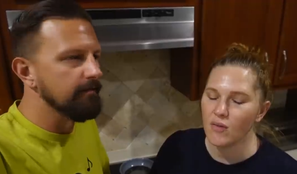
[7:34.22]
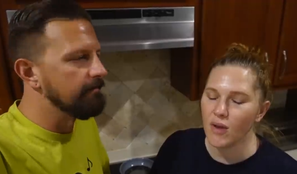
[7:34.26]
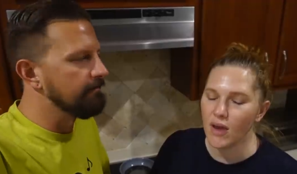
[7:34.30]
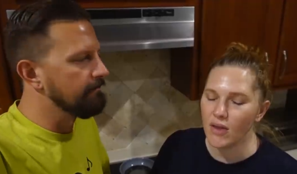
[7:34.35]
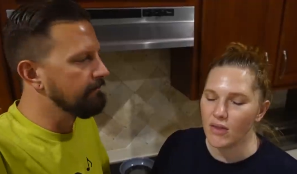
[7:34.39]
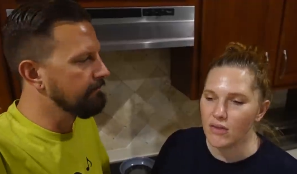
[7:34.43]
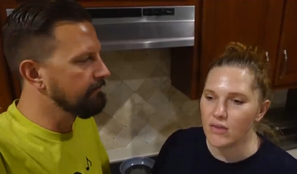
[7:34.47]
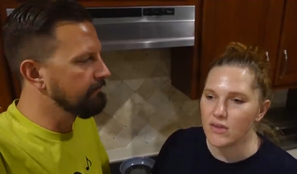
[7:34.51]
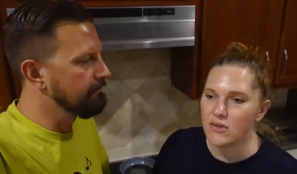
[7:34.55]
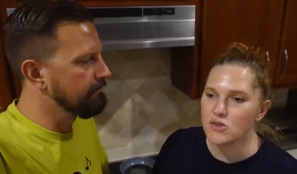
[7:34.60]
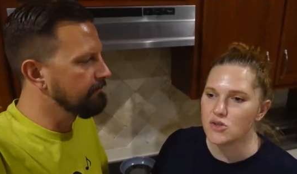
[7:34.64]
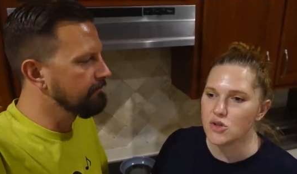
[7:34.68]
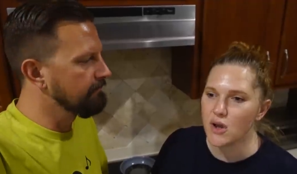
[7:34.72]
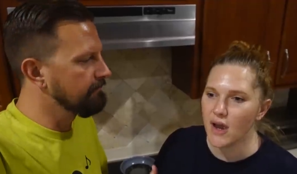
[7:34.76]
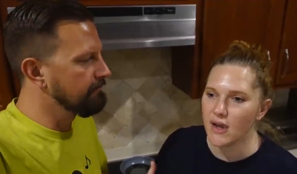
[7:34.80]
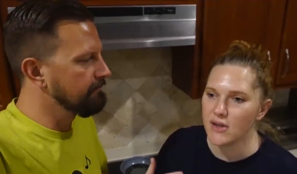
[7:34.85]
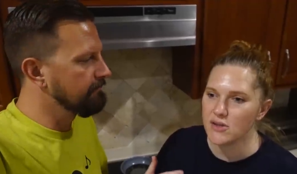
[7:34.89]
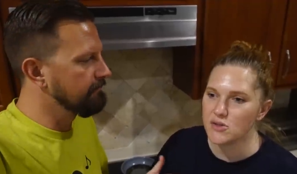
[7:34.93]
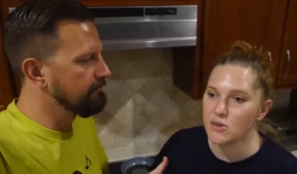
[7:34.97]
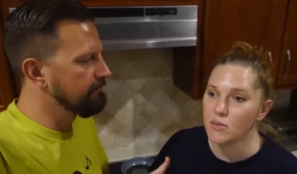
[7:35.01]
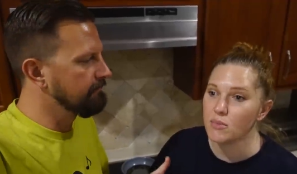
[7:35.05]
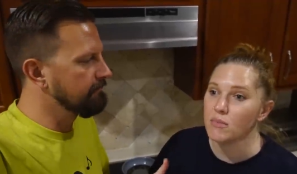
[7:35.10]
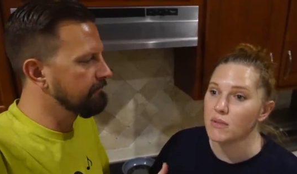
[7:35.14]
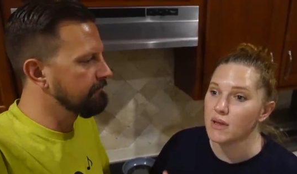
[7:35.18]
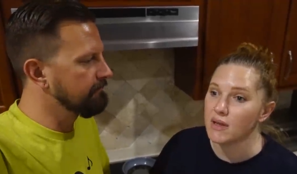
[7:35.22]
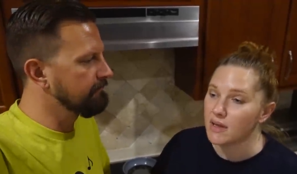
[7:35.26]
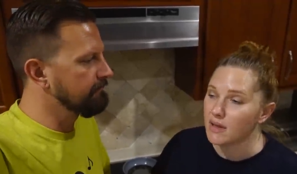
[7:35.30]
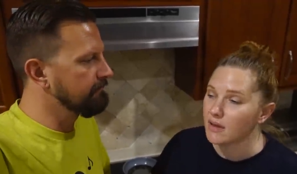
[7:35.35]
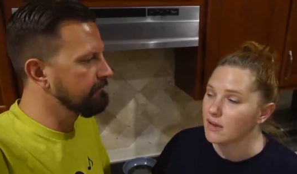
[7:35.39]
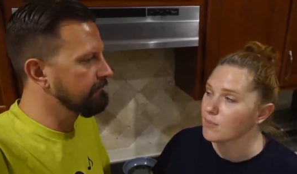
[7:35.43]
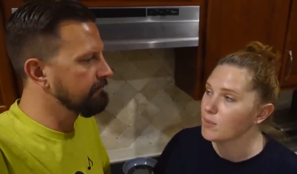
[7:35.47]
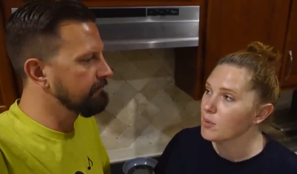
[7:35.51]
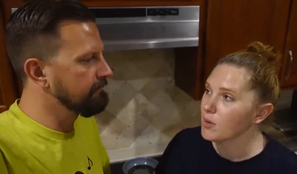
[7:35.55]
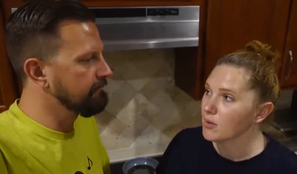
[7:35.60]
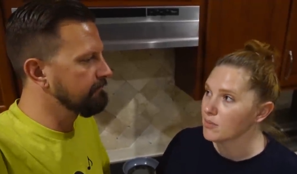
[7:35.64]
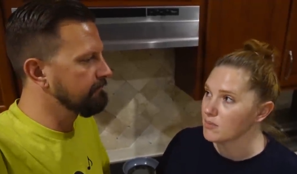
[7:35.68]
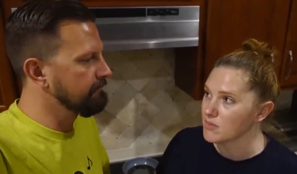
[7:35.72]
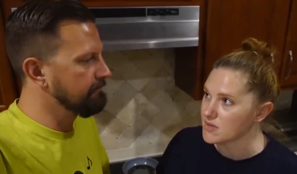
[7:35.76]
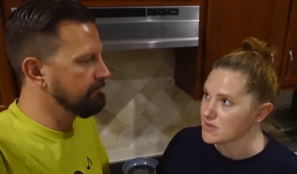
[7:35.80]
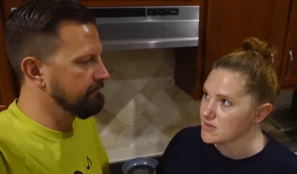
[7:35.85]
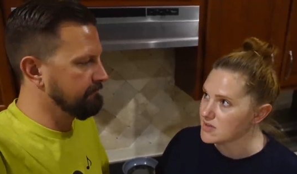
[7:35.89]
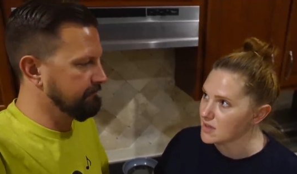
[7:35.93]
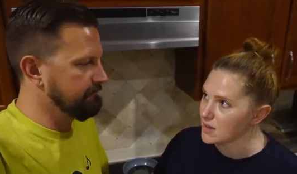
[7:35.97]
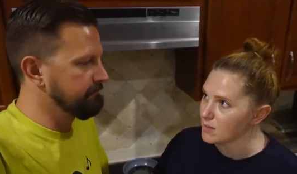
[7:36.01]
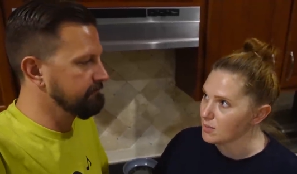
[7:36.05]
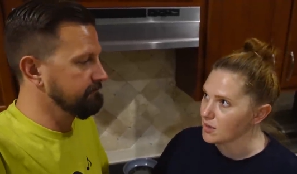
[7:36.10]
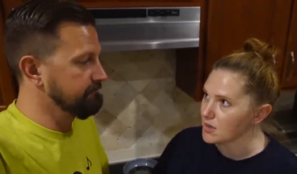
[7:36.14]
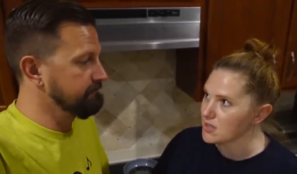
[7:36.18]
Speaker 1: rather than trying to immediately put him to
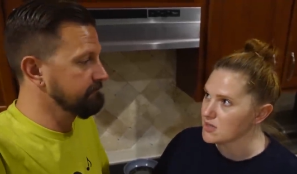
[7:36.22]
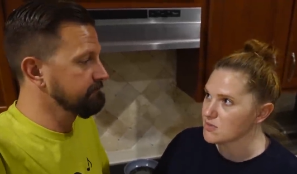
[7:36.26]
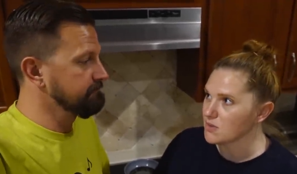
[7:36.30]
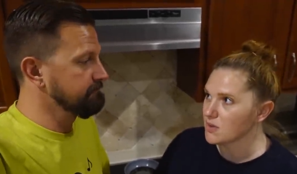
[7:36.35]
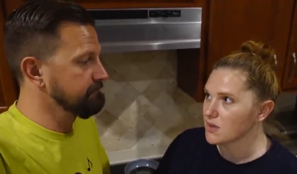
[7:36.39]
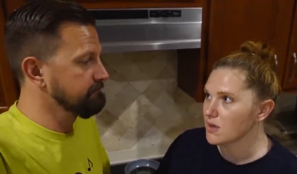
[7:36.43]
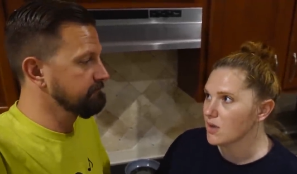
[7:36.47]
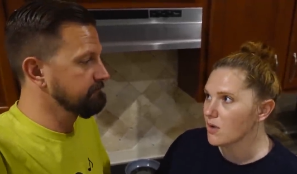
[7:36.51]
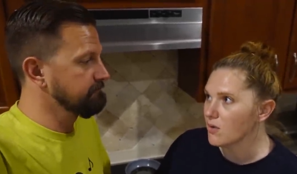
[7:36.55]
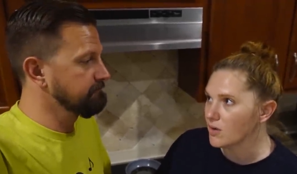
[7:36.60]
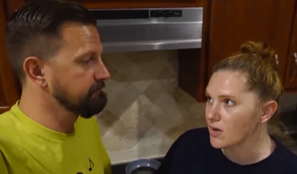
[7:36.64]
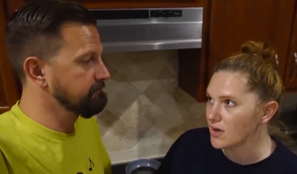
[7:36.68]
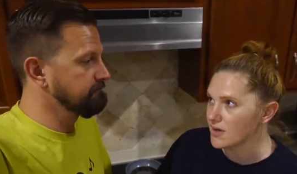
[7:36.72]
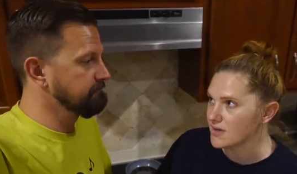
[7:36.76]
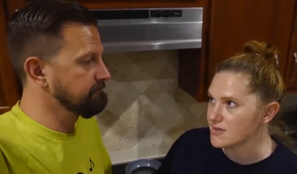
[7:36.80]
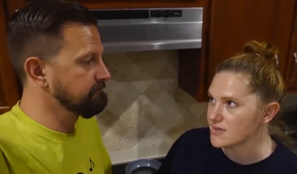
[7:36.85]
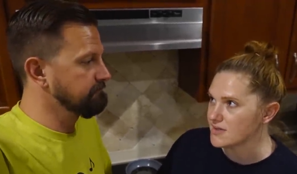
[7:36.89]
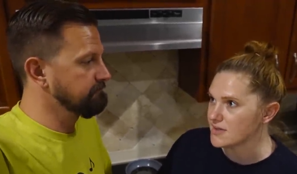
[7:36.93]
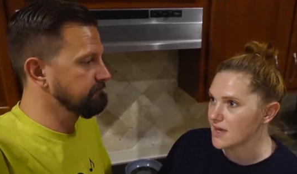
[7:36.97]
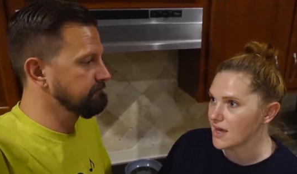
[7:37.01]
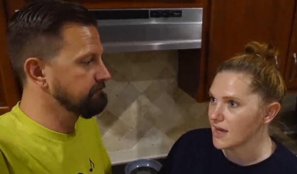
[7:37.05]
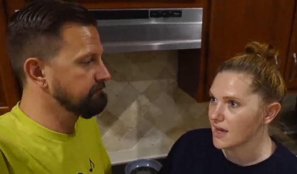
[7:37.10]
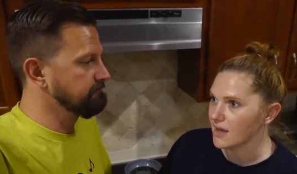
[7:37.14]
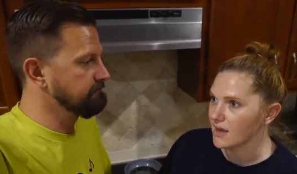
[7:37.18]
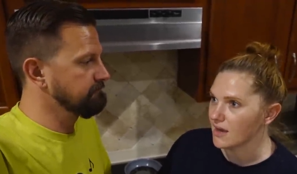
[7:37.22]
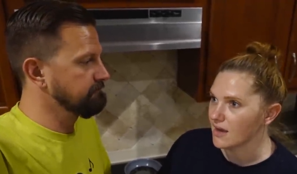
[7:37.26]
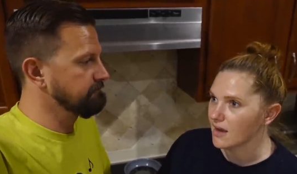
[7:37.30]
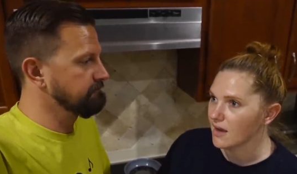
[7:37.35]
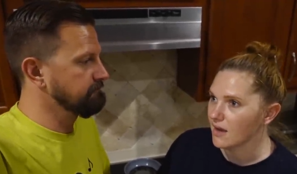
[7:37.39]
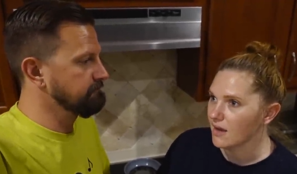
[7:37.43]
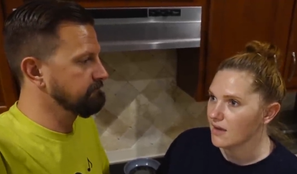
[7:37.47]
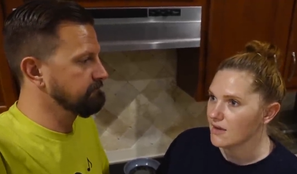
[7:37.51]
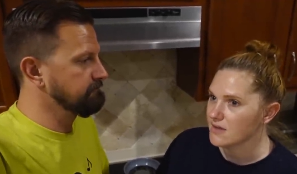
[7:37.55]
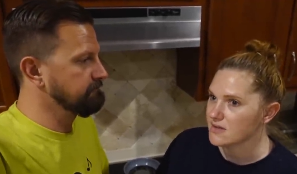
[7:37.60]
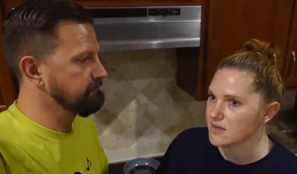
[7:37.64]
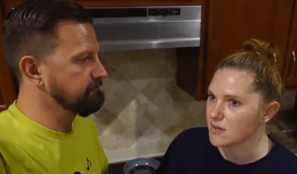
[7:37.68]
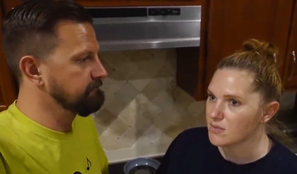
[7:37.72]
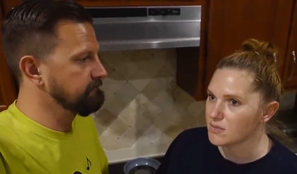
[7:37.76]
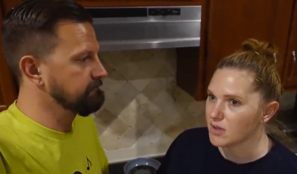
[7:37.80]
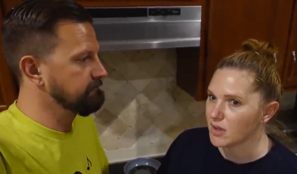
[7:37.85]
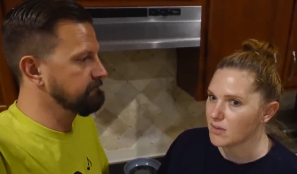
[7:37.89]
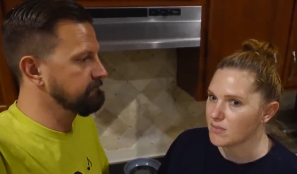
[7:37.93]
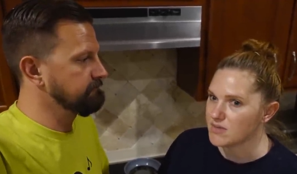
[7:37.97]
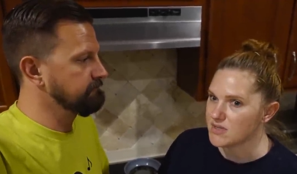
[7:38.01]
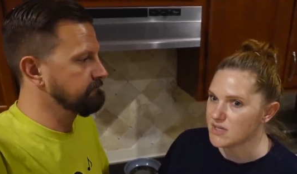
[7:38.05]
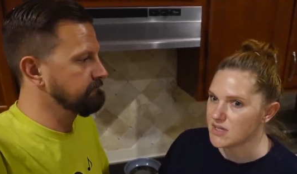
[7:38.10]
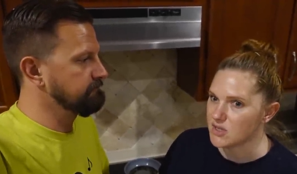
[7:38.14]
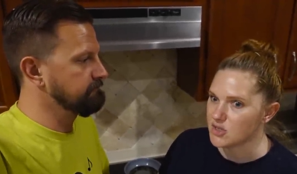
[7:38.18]
sleep, because we noticed that
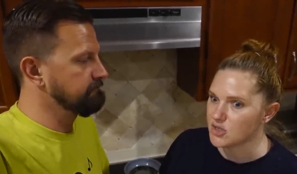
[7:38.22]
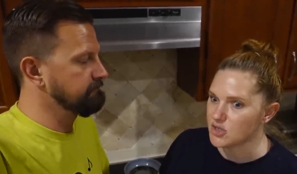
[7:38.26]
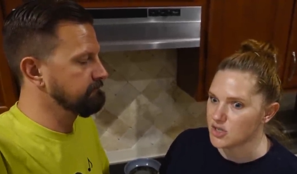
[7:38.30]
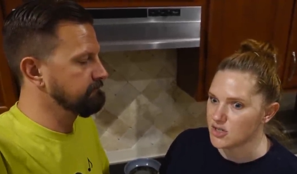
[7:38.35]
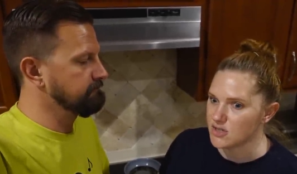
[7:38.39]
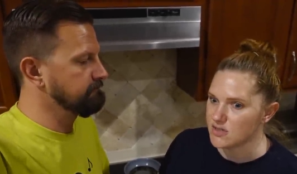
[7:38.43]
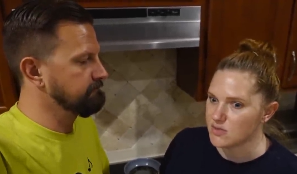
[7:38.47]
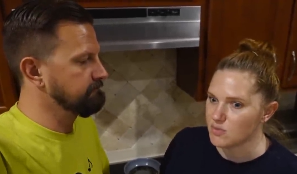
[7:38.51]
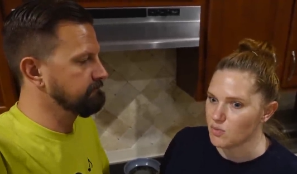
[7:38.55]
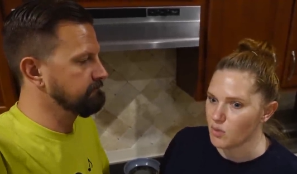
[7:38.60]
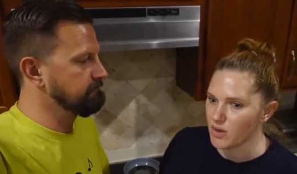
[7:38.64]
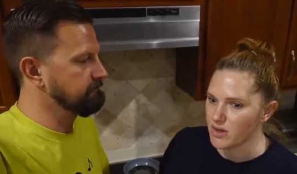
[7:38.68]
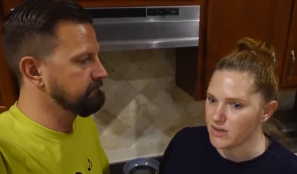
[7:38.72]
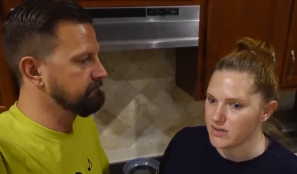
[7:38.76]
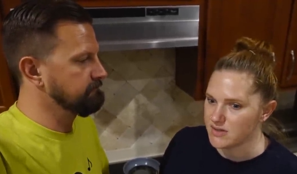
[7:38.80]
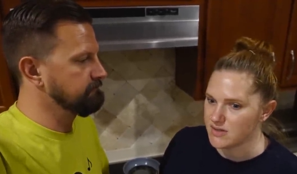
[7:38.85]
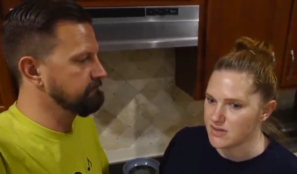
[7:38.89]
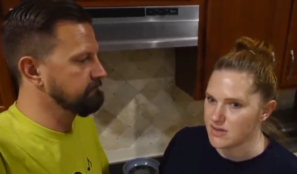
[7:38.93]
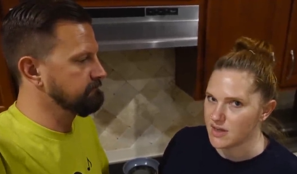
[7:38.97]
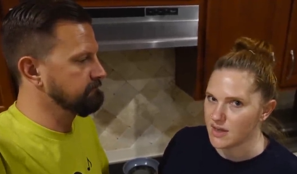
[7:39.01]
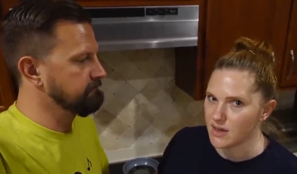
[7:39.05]
sometimes he just wants